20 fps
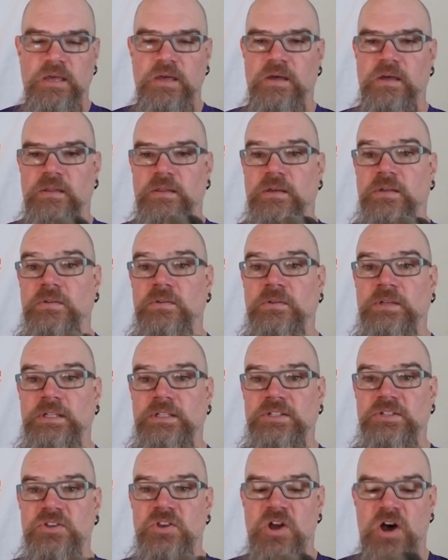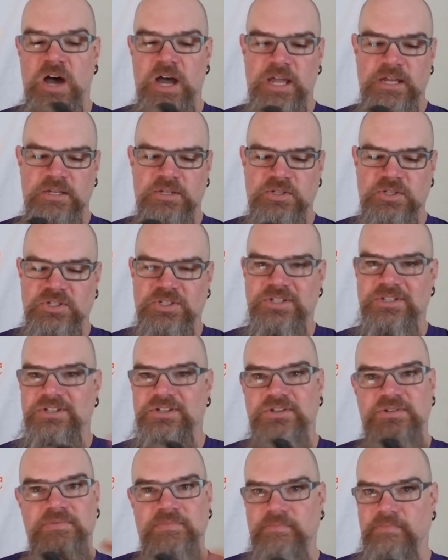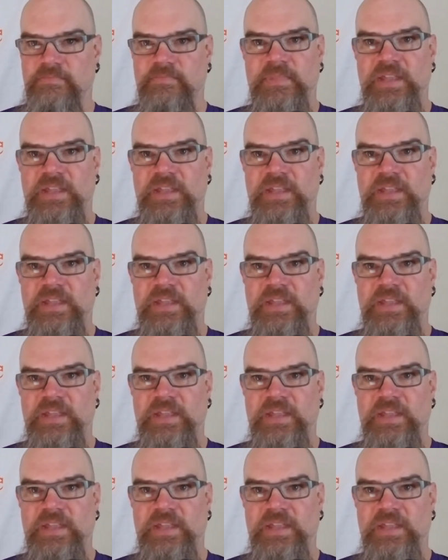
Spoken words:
the cleat's not just